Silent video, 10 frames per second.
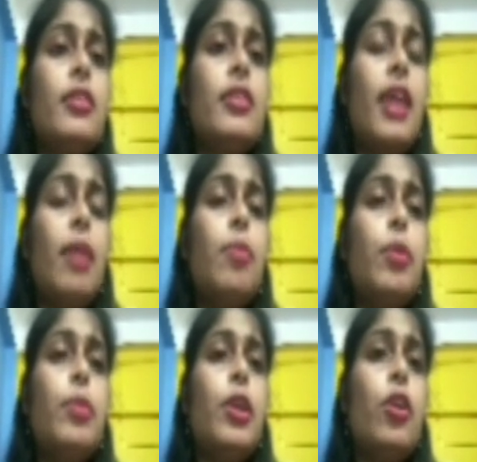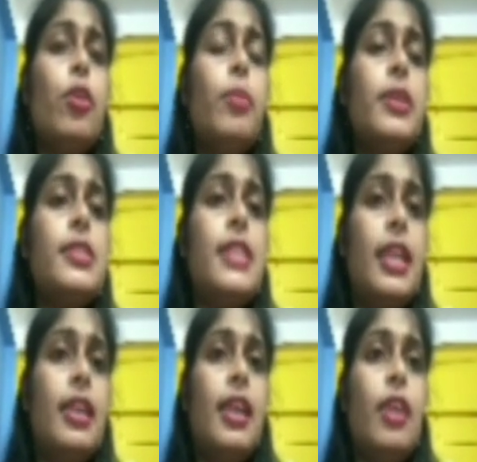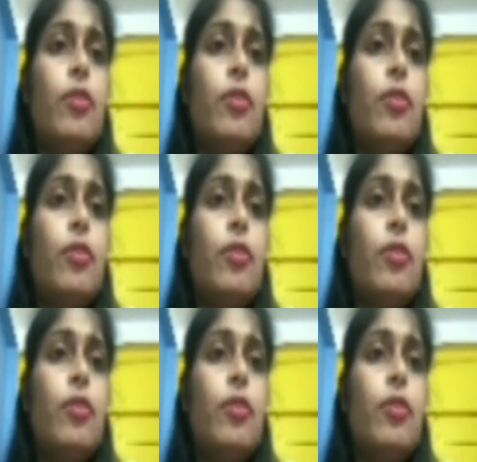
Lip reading: type of economic standard,